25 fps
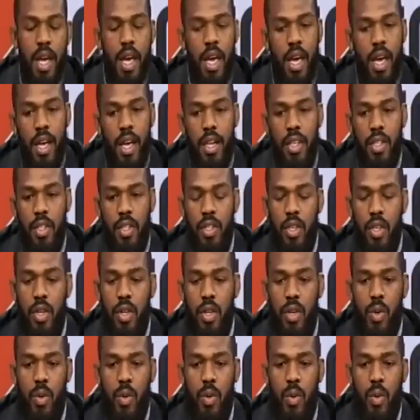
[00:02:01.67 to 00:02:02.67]
And
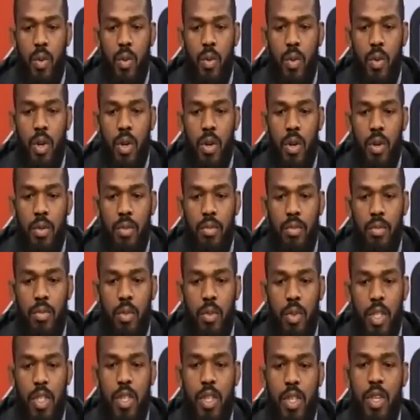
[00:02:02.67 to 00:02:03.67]
so, you know,
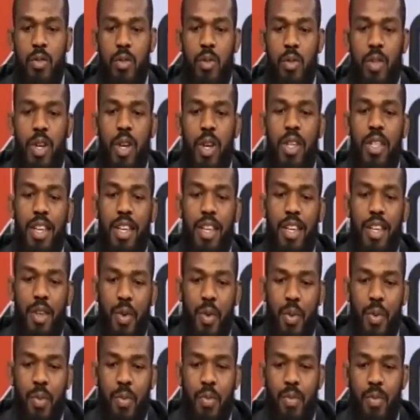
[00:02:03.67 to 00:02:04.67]
once it was all taken
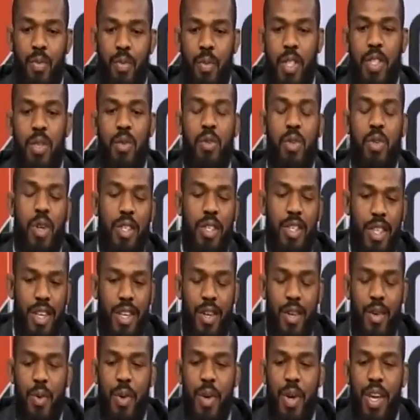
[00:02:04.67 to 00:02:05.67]

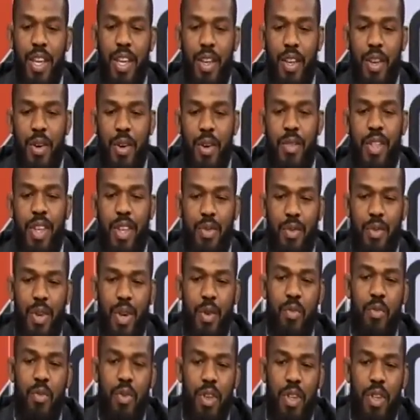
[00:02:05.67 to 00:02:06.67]
away, you know, that's when
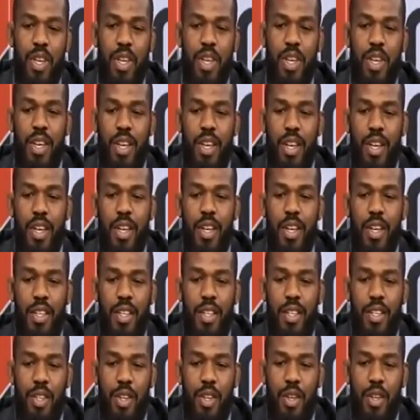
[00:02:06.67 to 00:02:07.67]
I really
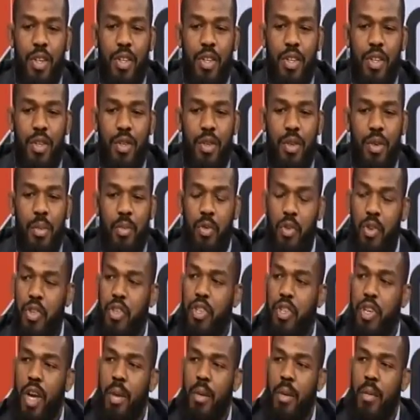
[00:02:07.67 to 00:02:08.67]
started to
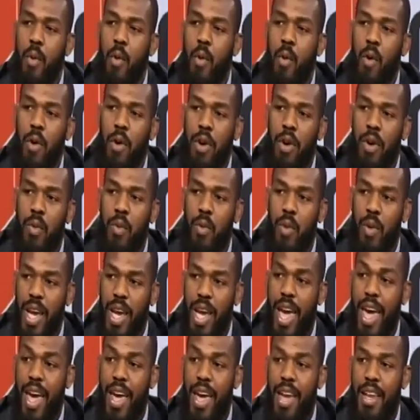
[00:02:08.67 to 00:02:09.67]
appreciate more what I
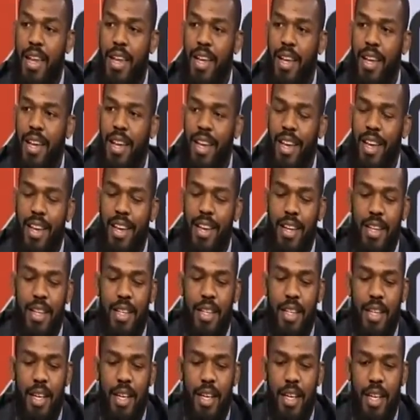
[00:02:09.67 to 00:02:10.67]
had,
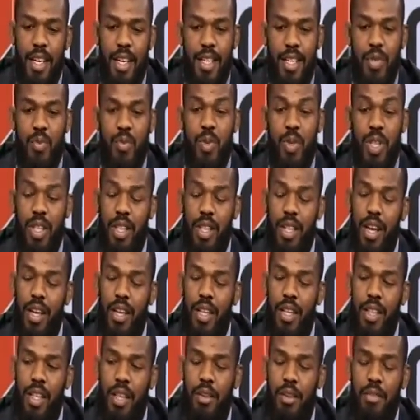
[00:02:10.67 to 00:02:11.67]
and it's really
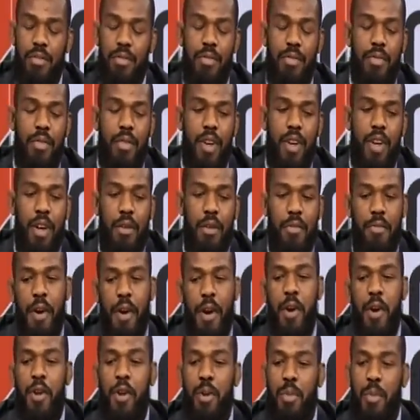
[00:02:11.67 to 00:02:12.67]
lit a
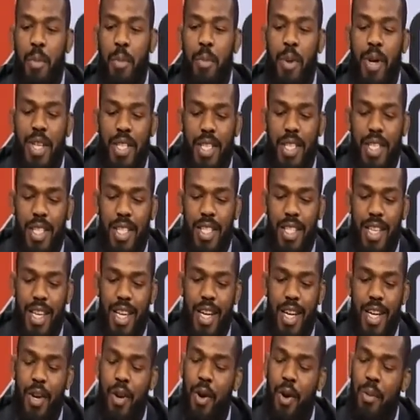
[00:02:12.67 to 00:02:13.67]
fire under my butt to
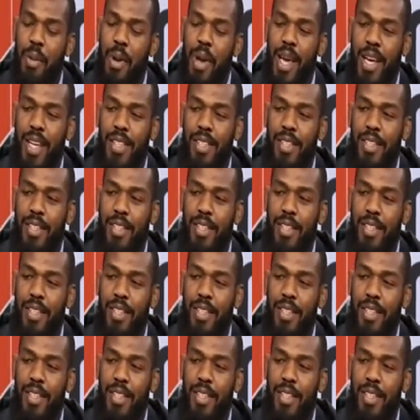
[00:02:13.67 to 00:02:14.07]
get it all back.